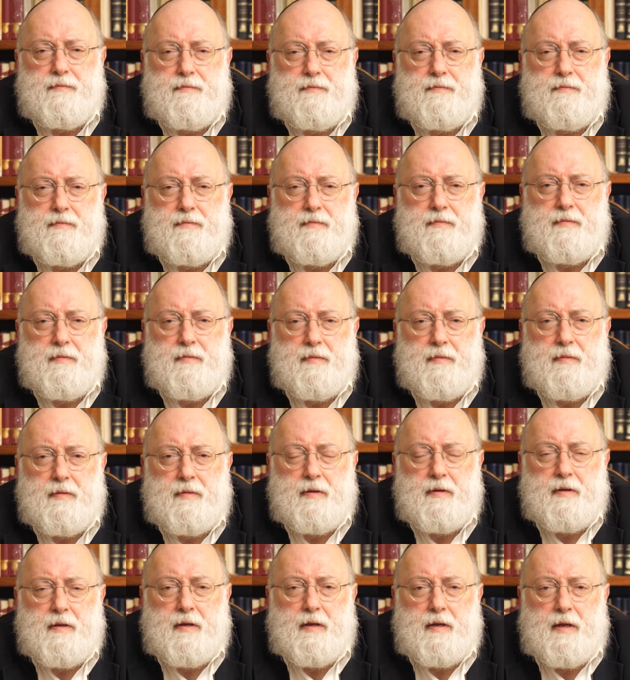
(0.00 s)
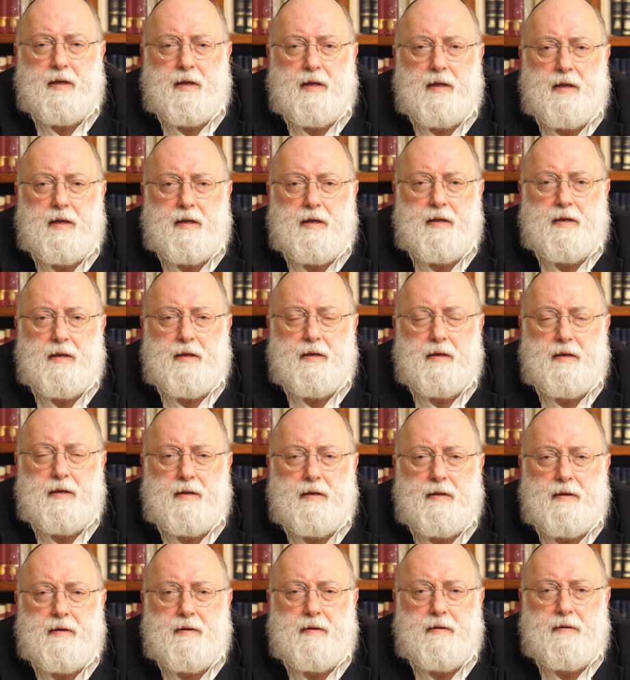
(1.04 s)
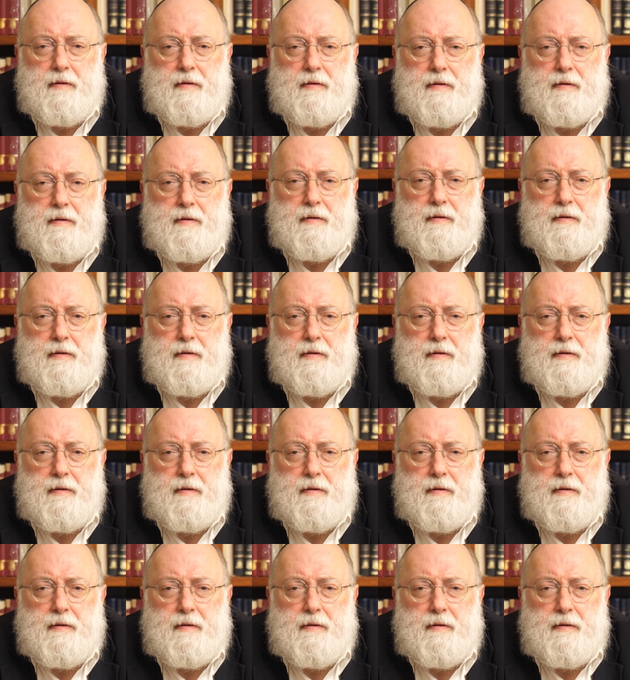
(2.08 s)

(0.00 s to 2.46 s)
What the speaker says: Nobody speaks.